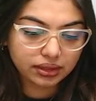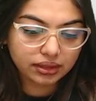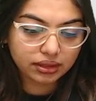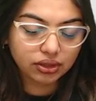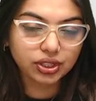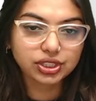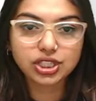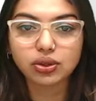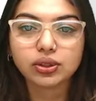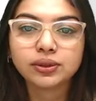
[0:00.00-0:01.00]
Okay,
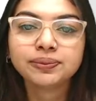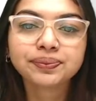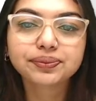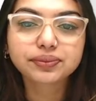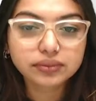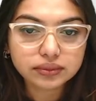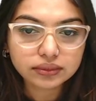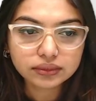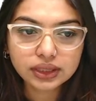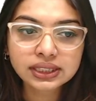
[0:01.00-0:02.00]
chalo.
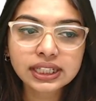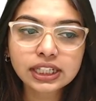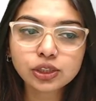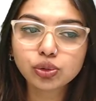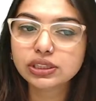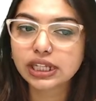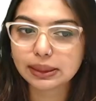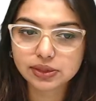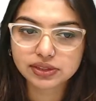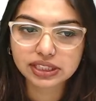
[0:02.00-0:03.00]
There are two types
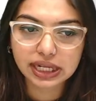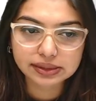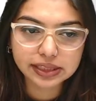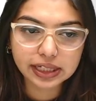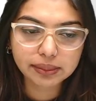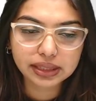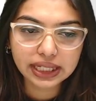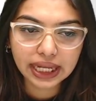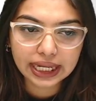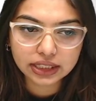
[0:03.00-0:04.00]
of synapse, namely
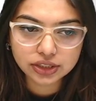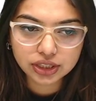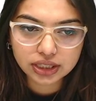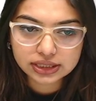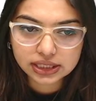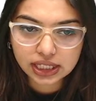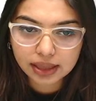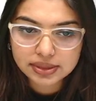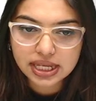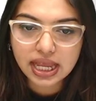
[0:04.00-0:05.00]
electrical
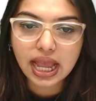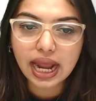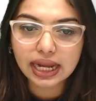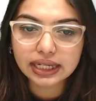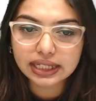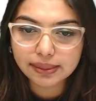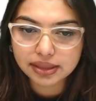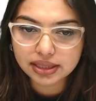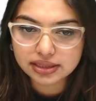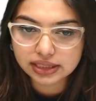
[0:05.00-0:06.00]
synapse and
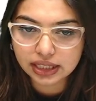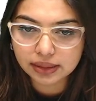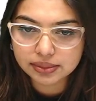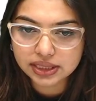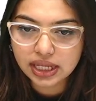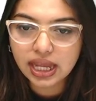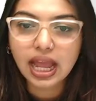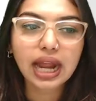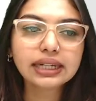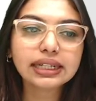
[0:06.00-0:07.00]
chemical synapse.
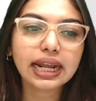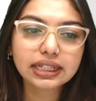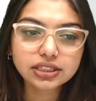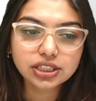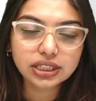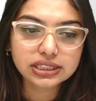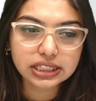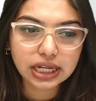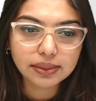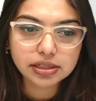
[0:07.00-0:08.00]
At electrical
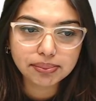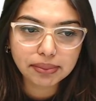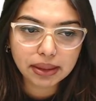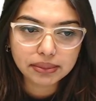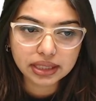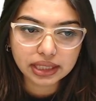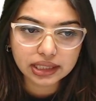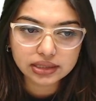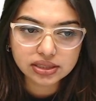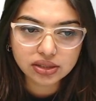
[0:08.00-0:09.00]
synapse, the
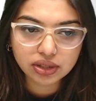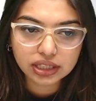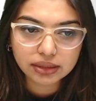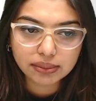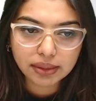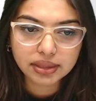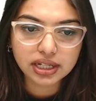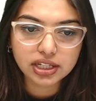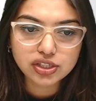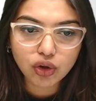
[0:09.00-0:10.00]
membranes, okay, the
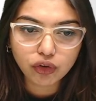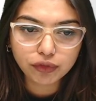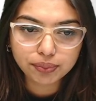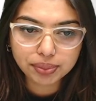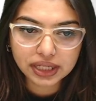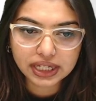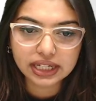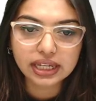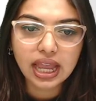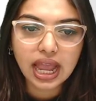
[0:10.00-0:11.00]
membranes of pre
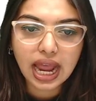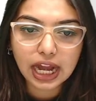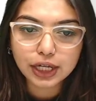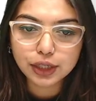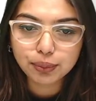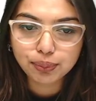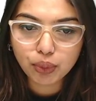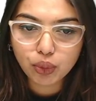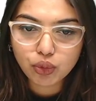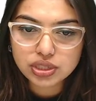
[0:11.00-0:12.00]
and
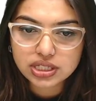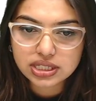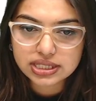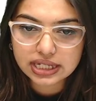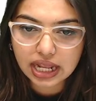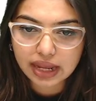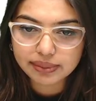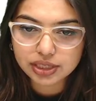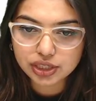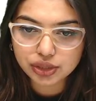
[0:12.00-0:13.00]
post
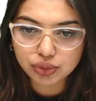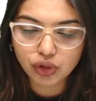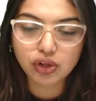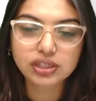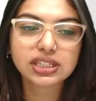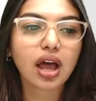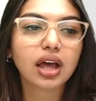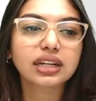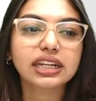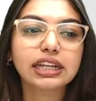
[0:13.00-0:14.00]
synaptic neurons are
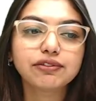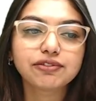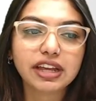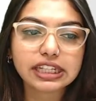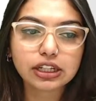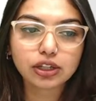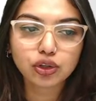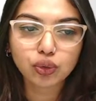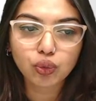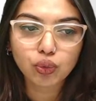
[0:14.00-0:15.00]
in very
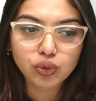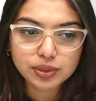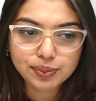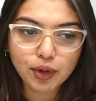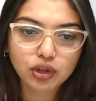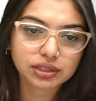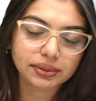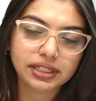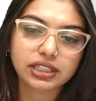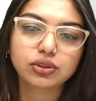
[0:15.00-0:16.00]
close
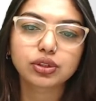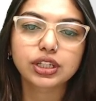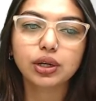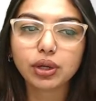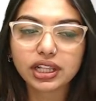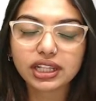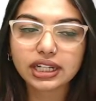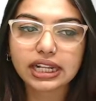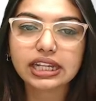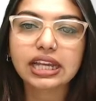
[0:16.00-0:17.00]
proximity. So here what are they
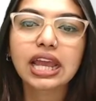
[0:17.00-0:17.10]
telling?